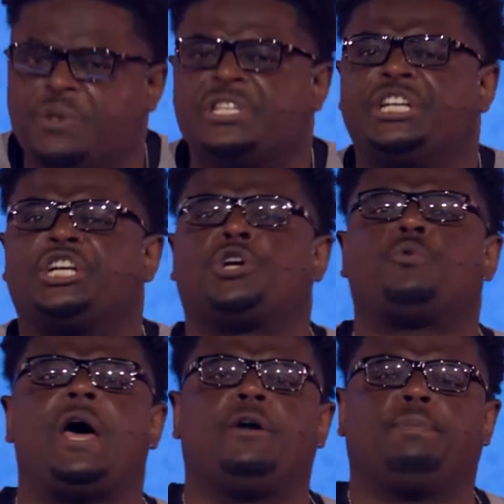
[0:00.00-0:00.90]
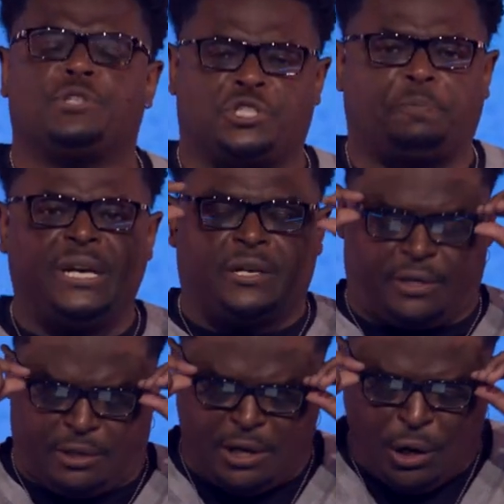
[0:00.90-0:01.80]
was an incredible
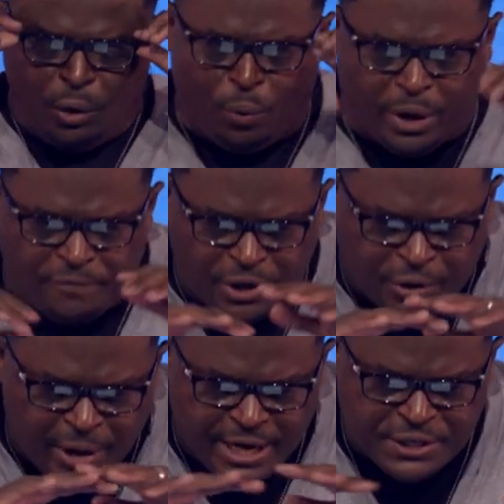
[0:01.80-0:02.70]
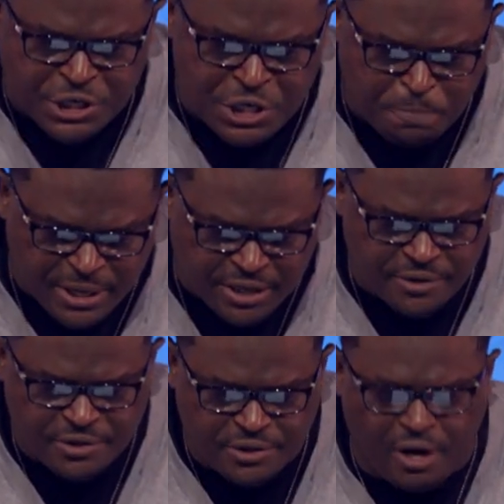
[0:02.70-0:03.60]
speaker, one of the greatest
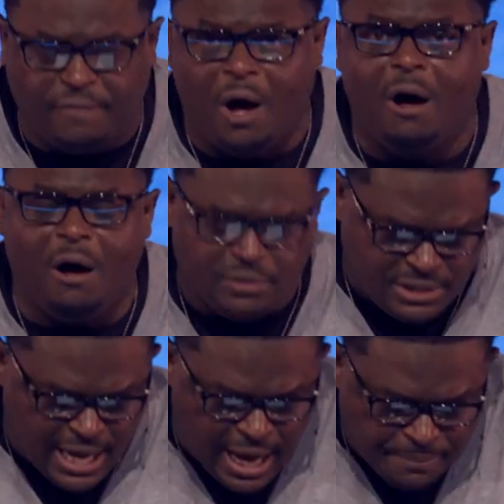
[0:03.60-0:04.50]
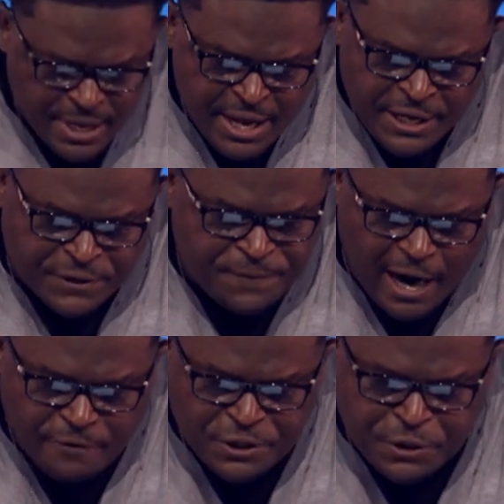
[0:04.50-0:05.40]
speakers of all time. His
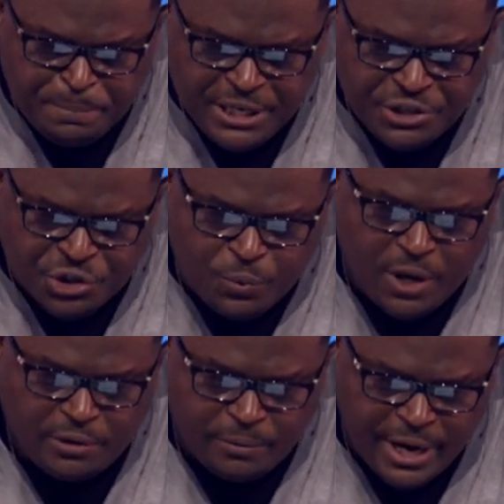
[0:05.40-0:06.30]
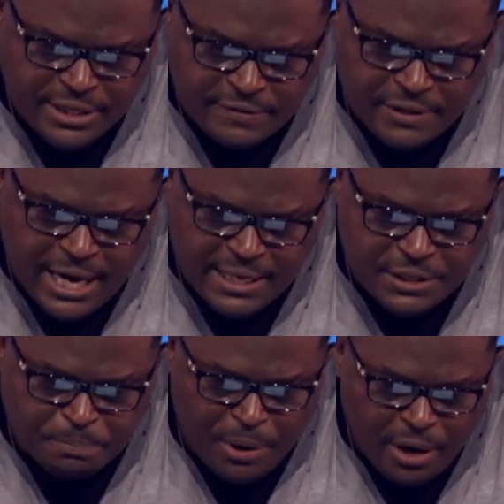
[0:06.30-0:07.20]
fiery speeches swelled the ranks of the
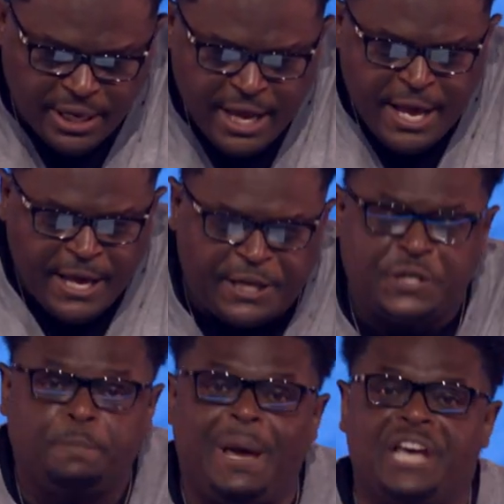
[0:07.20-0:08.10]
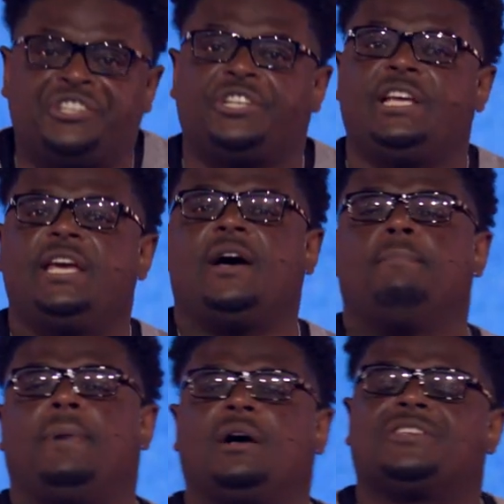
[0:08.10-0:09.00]
Nazi Party, especially
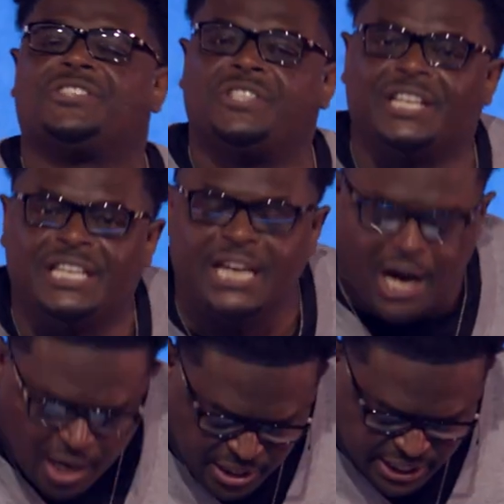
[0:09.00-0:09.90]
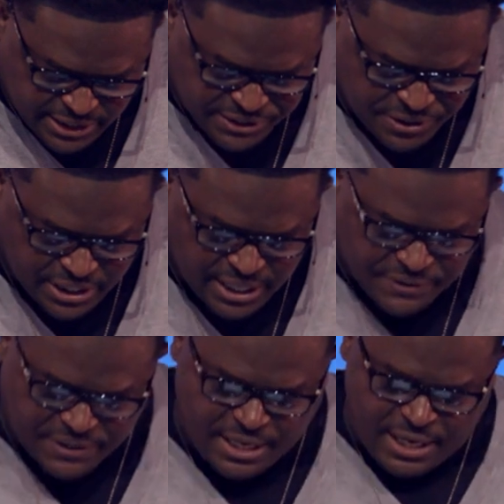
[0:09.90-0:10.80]
amongst the young, and listen to
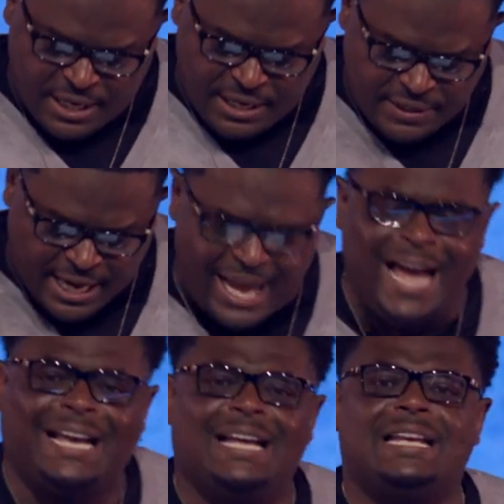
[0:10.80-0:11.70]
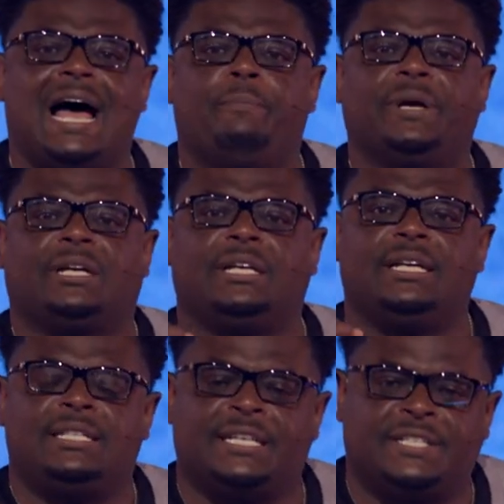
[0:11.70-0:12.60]
this, the economically
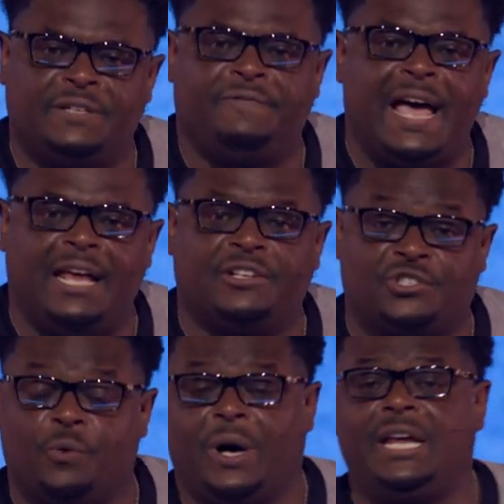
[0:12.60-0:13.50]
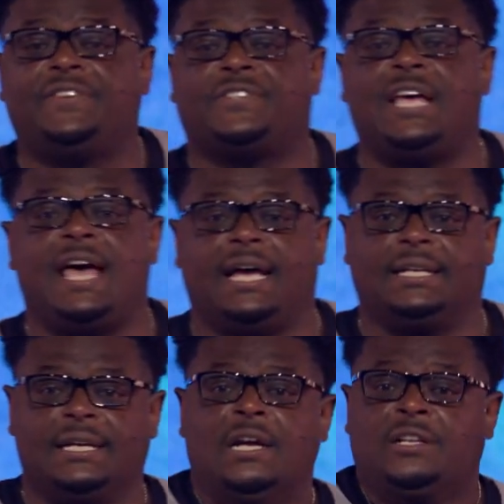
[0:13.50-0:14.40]
disadvantaged. So what he said
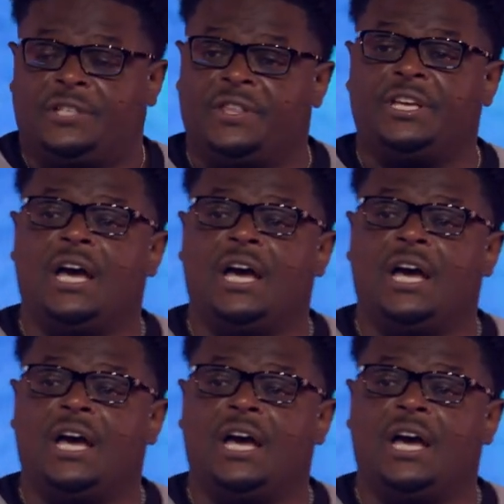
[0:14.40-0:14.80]
to the